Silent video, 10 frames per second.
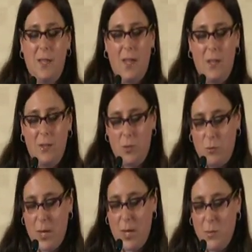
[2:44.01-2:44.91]
and
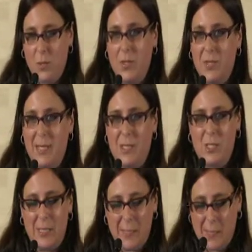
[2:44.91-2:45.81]

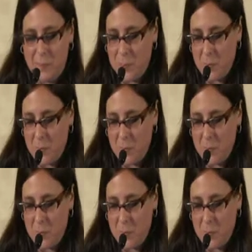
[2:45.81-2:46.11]
rehospitalizations.